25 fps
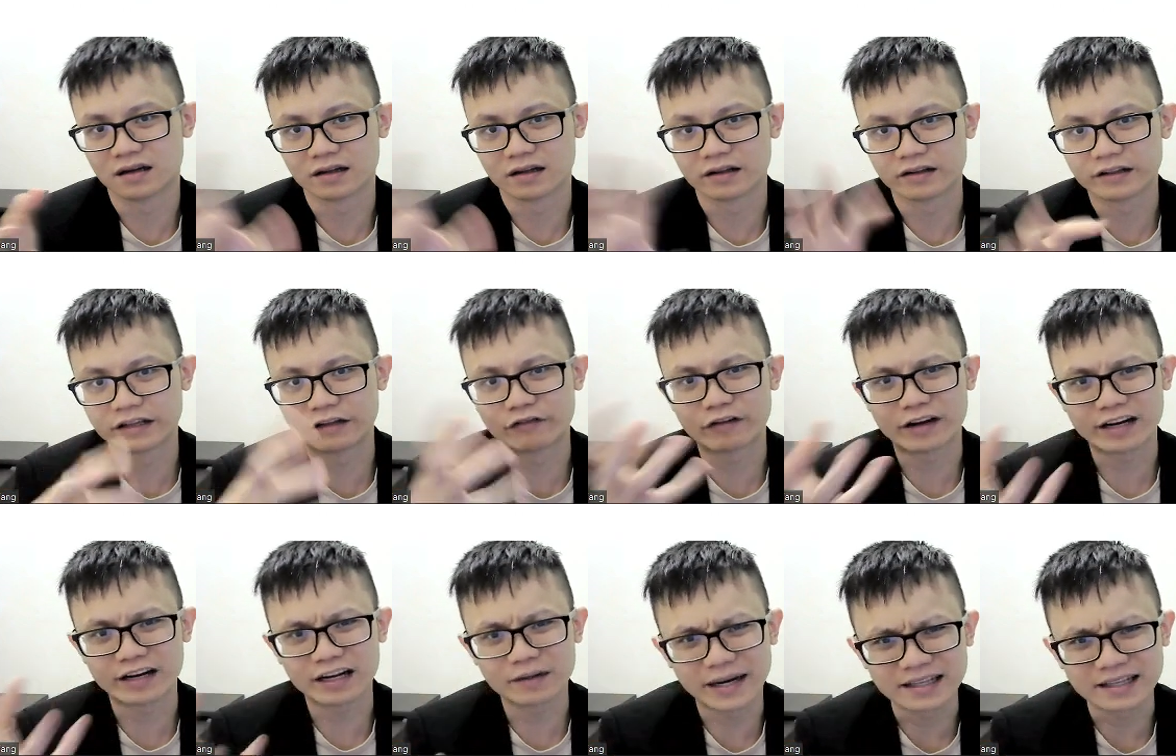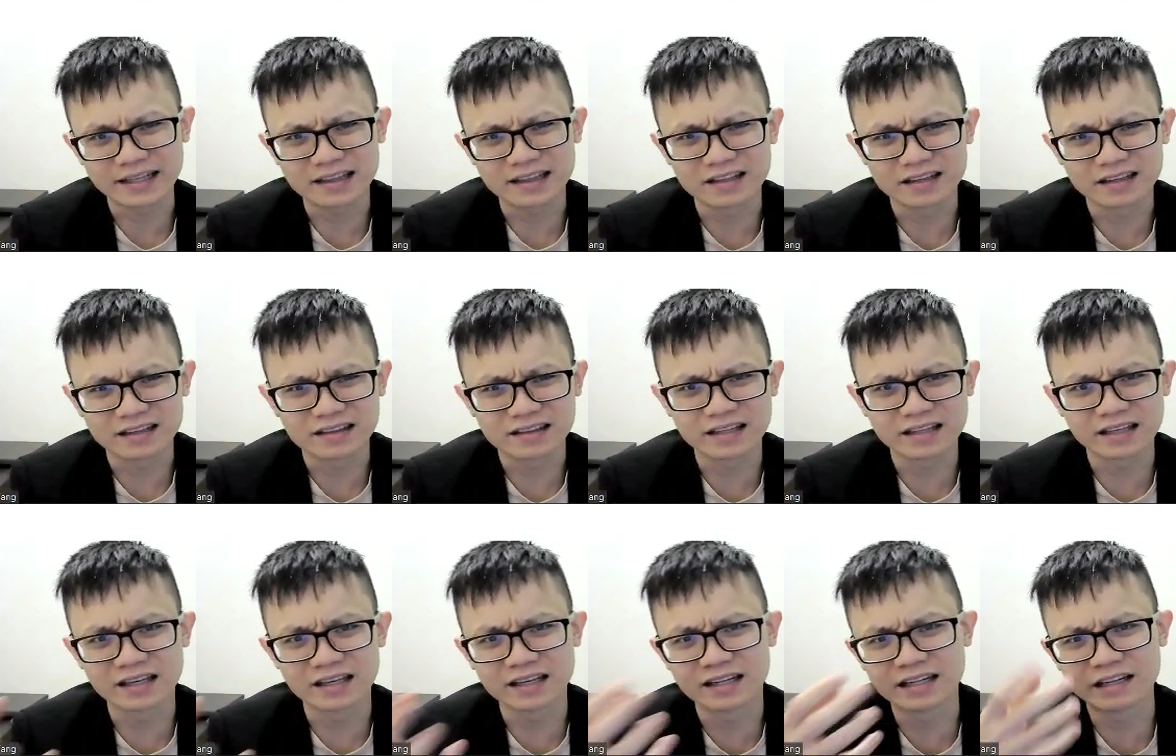divided by
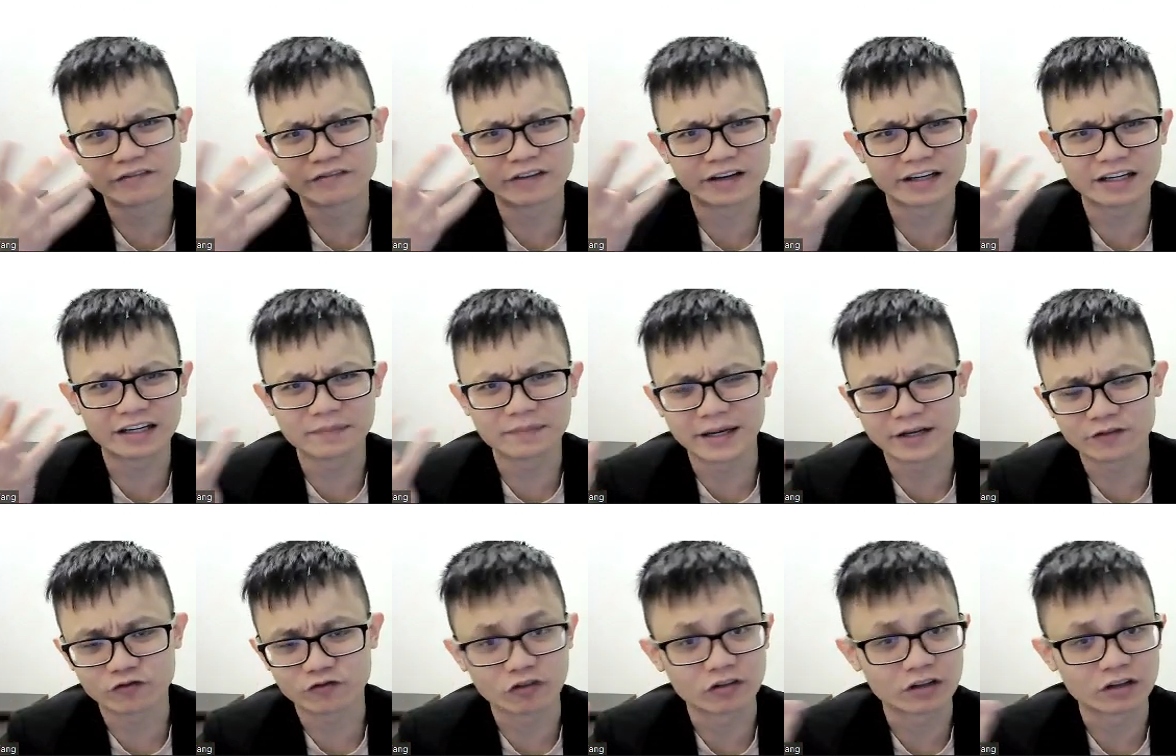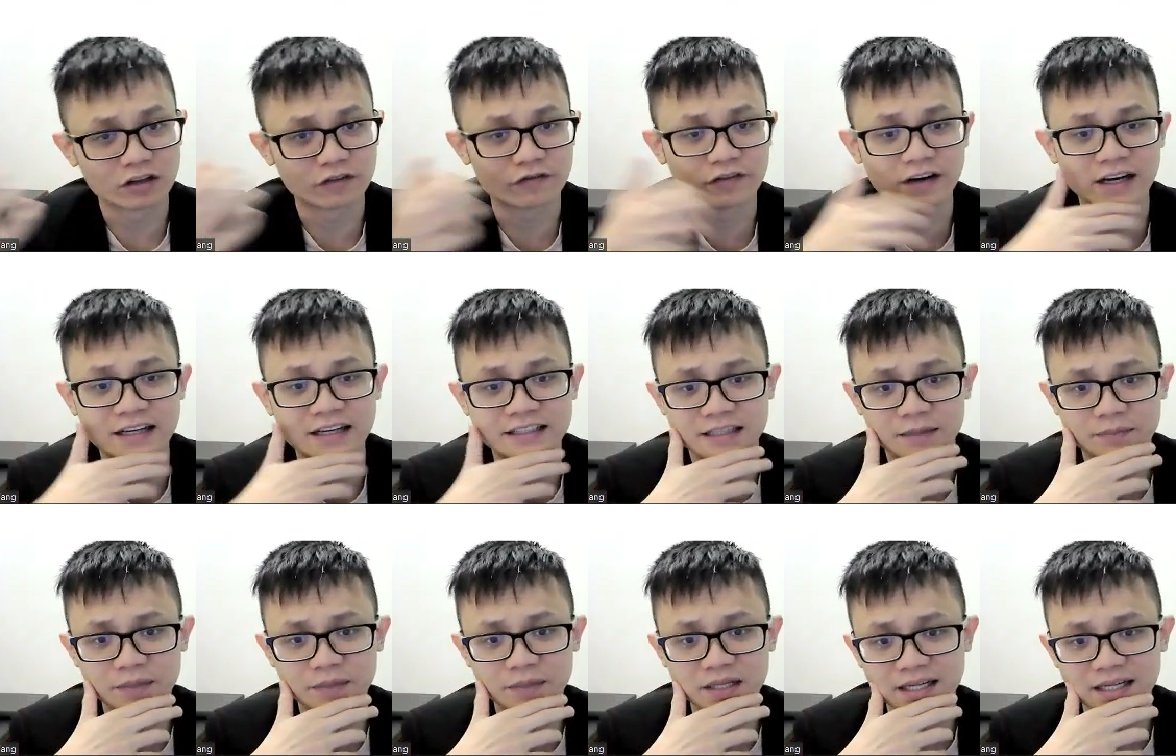13, divided by 25,
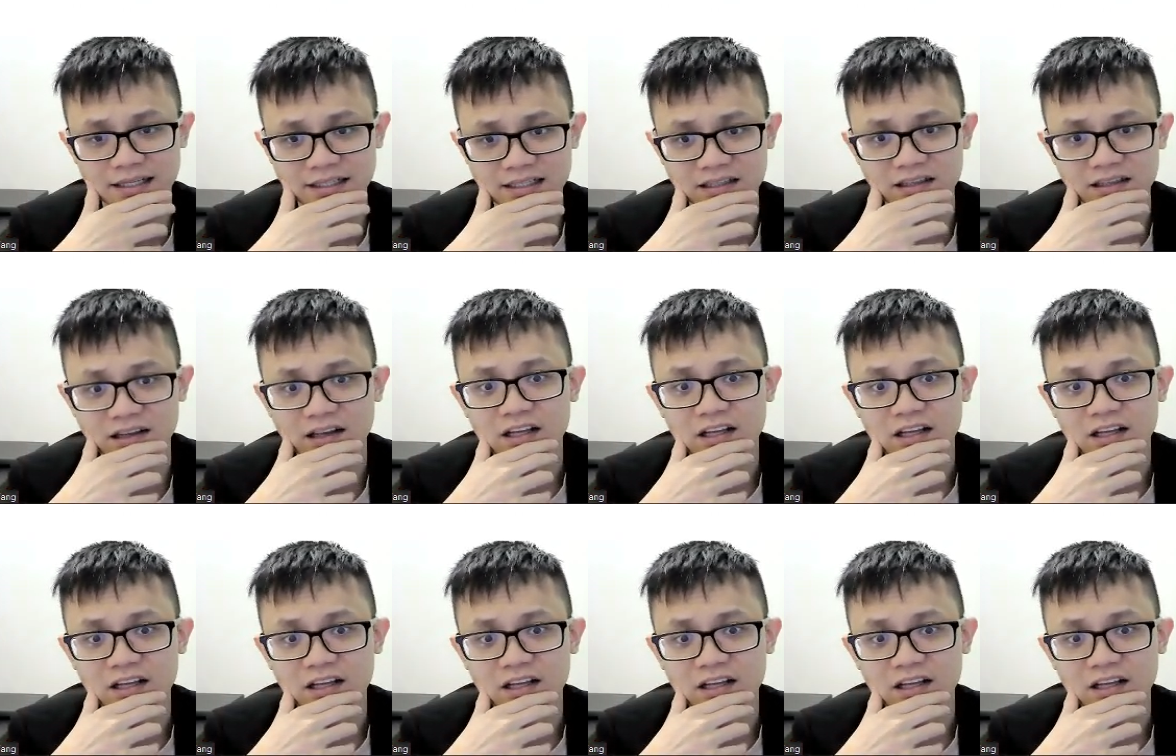something like this.